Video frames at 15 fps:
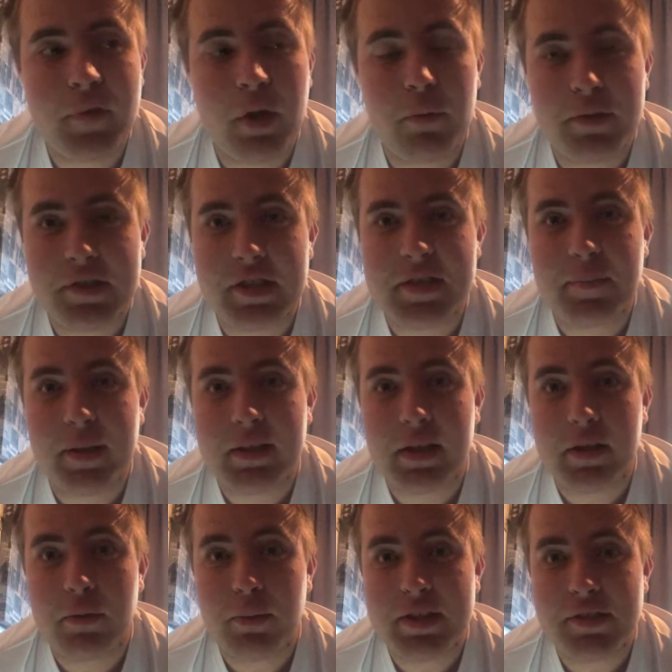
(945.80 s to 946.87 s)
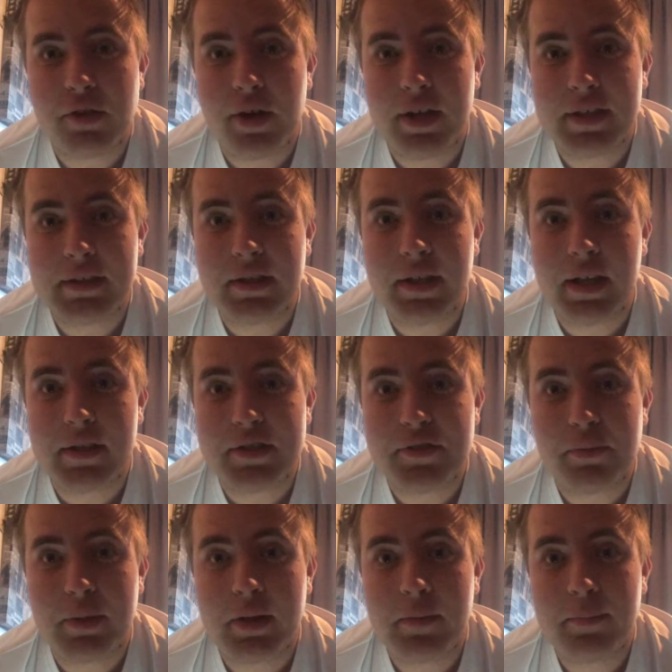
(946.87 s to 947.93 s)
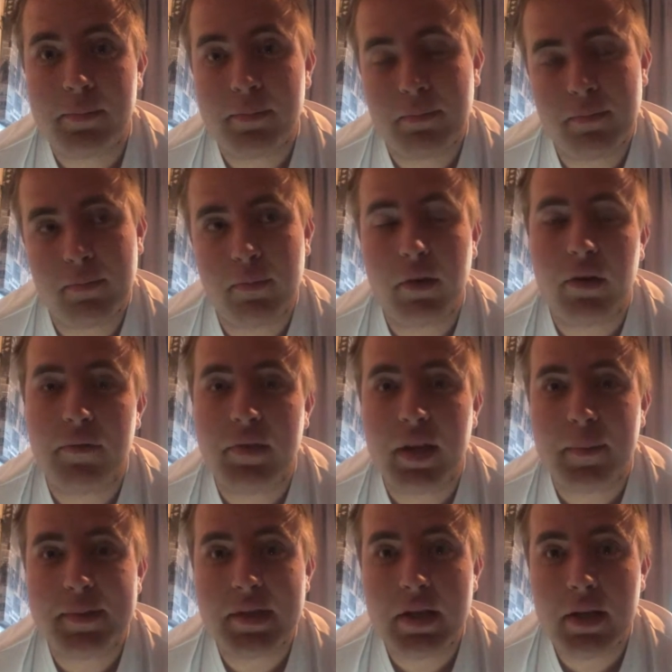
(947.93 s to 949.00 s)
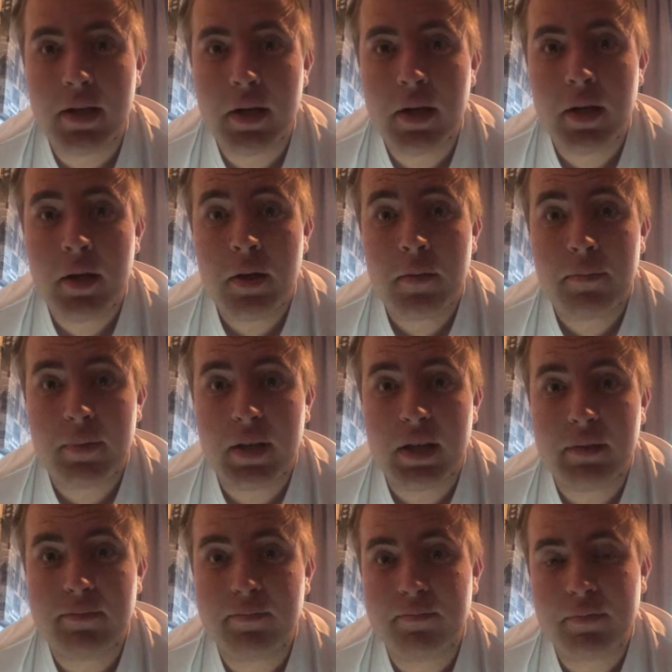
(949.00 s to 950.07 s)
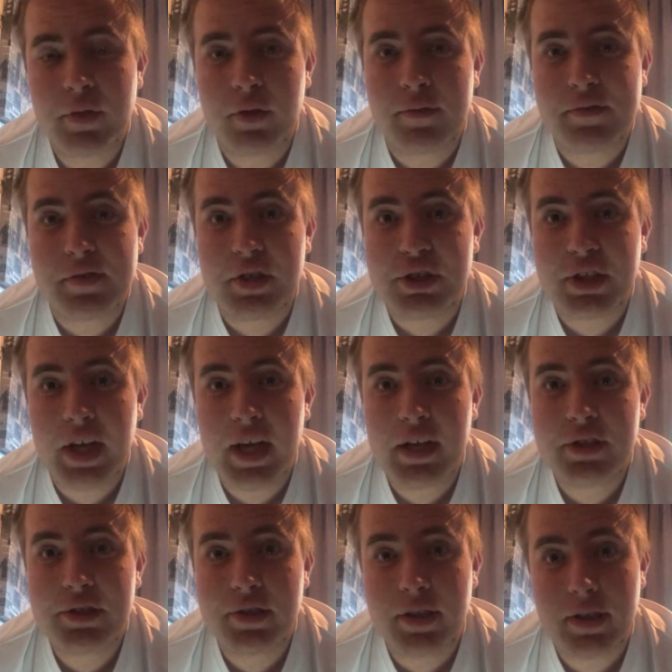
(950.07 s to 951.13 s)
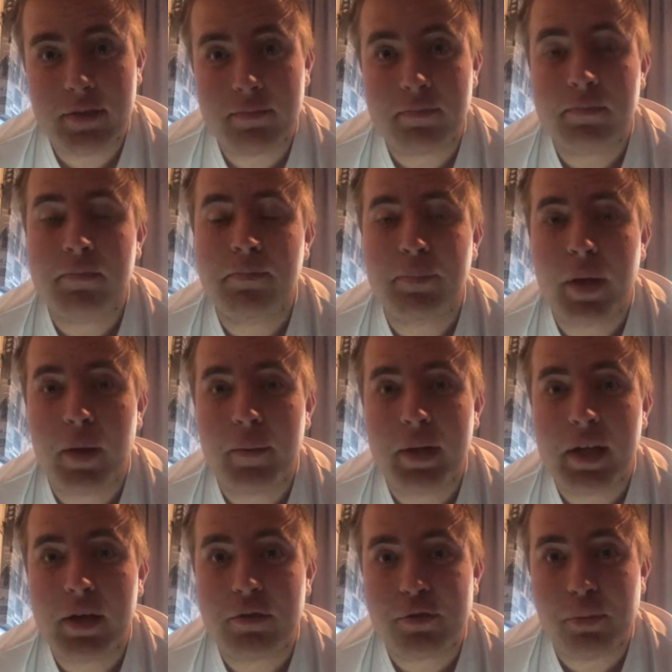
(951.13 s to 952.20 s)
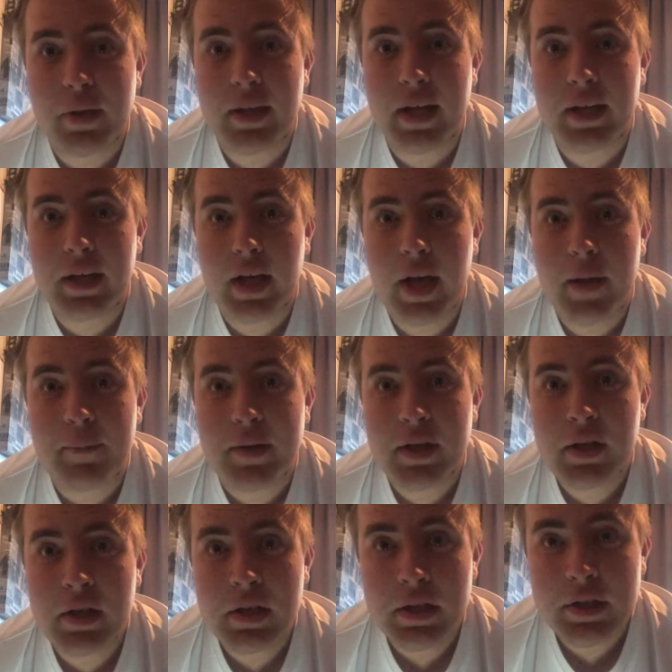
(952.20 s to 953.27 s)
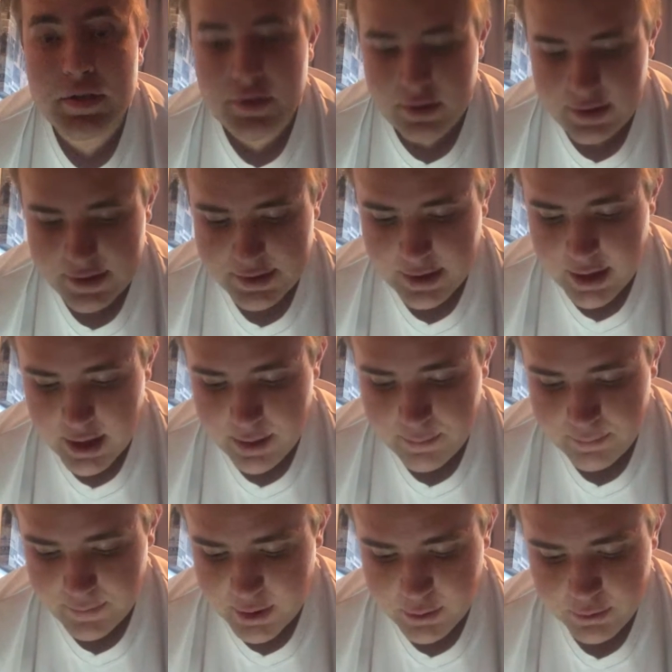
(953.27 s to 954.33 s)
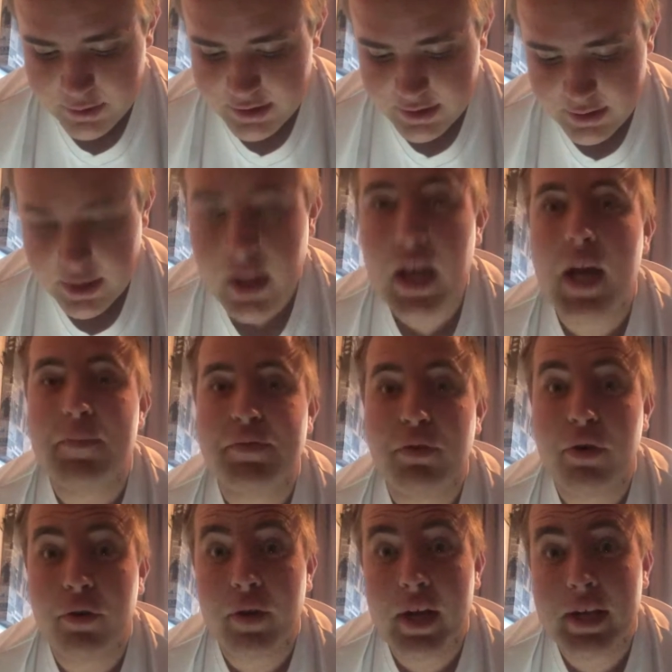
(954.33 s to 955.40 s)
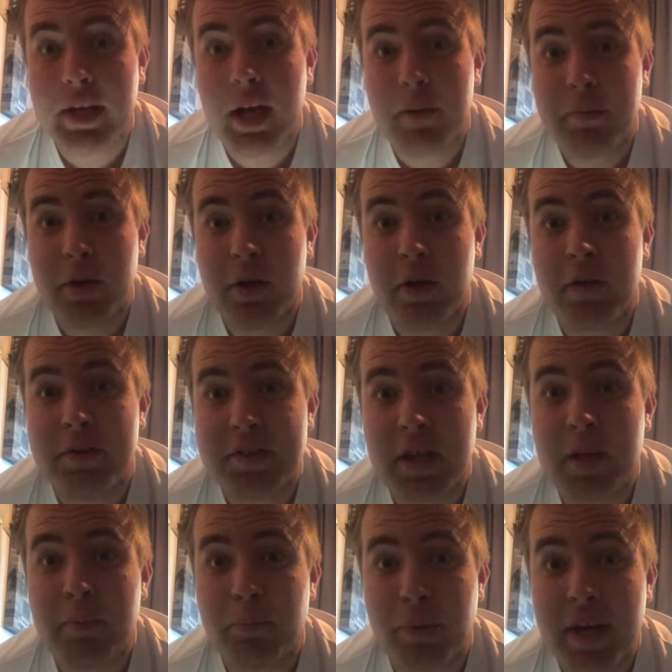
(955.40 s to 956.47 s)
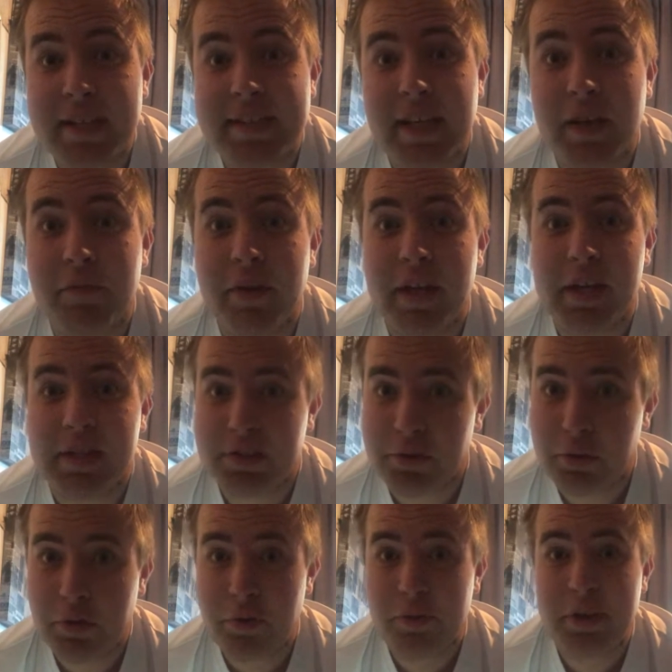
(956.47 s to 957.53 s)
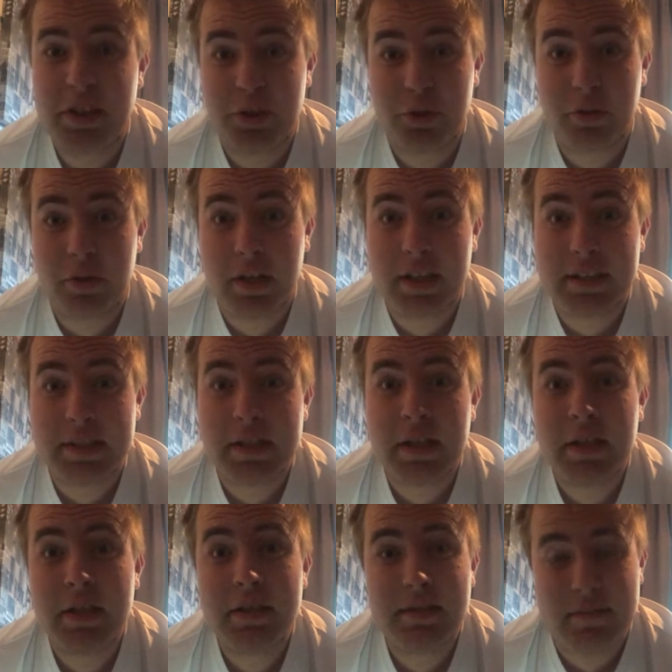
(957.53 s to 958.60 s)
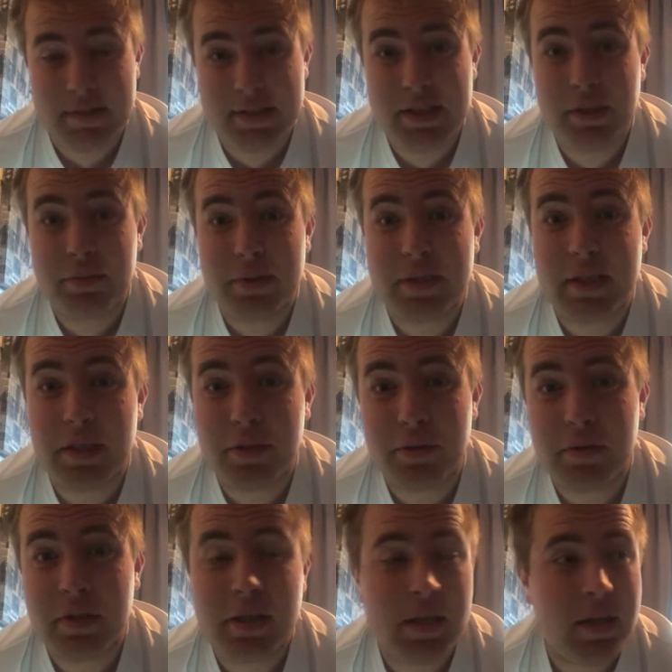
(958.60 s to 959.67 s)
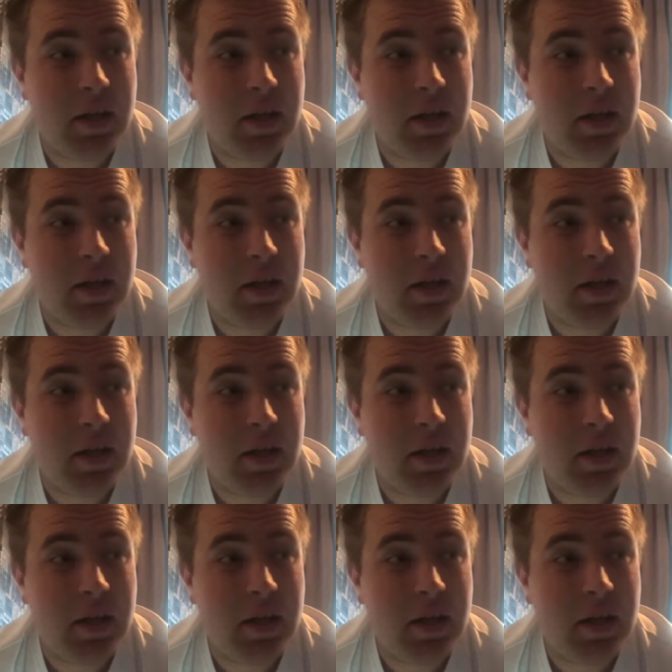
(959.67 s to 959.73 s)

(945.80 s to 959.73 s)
I was expecting the West Tigers to get this win of an upset. But it obviously changed, and Parramatta Eels won that game. So this game was an absolute great game though. Seeing Brad Takarangi scored 3 tries to seal the deal.